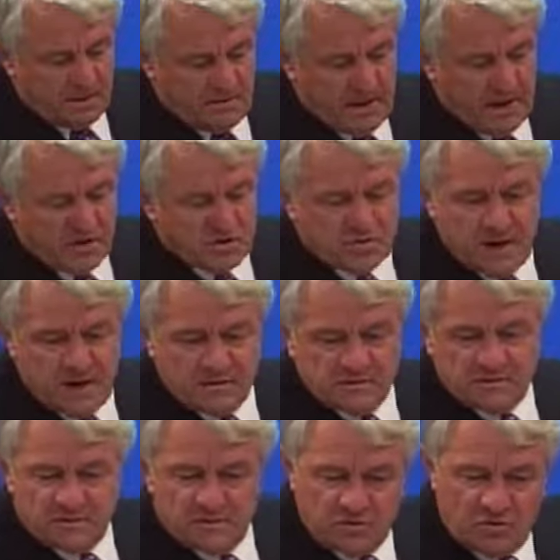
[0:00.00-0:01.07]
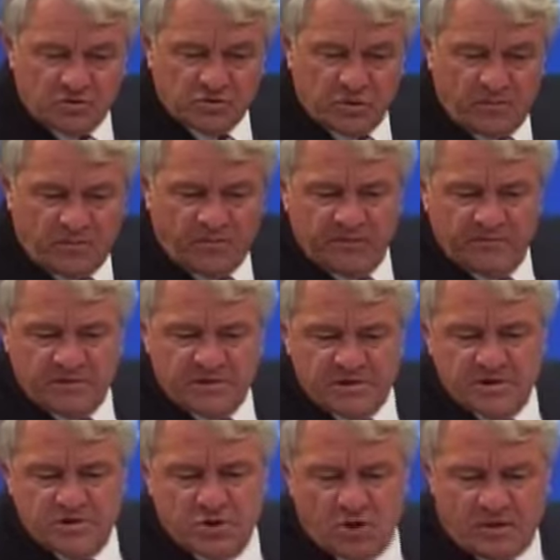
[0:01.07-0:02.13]
management on top of the
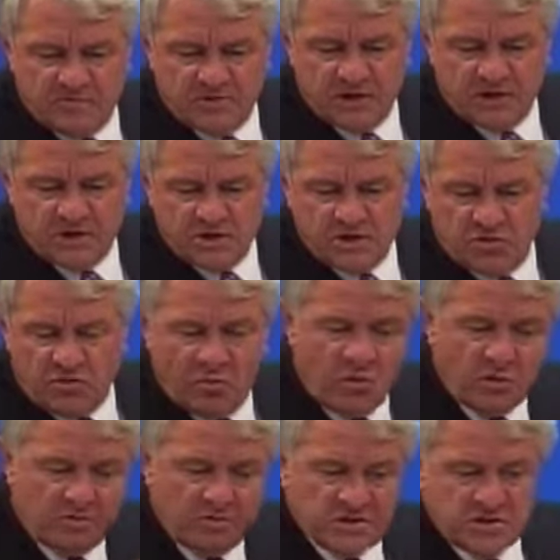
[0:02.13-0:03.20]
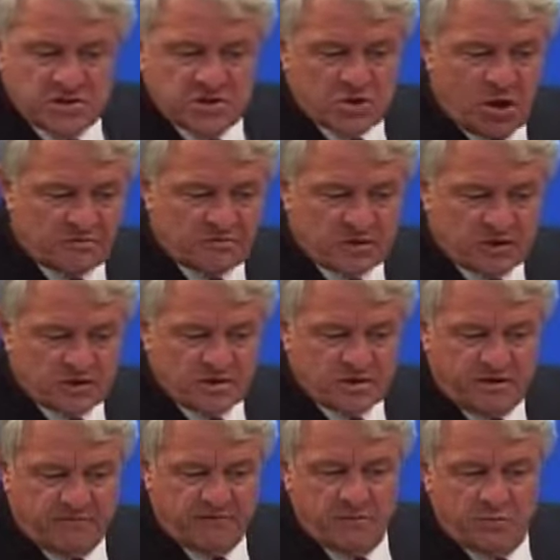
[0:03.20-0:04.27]
business objects. So the word business object is
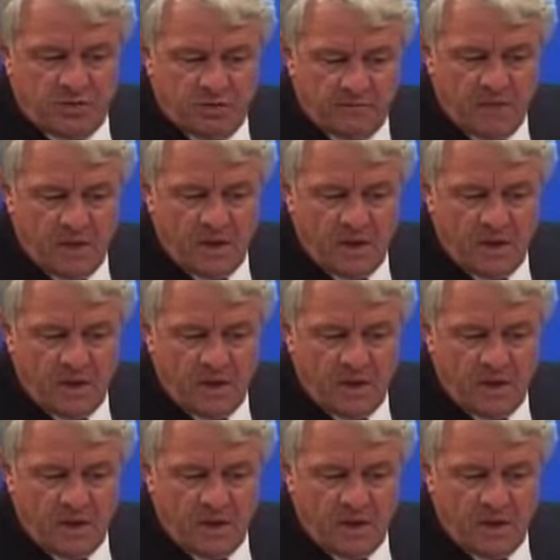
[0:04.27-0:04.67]
everywhere.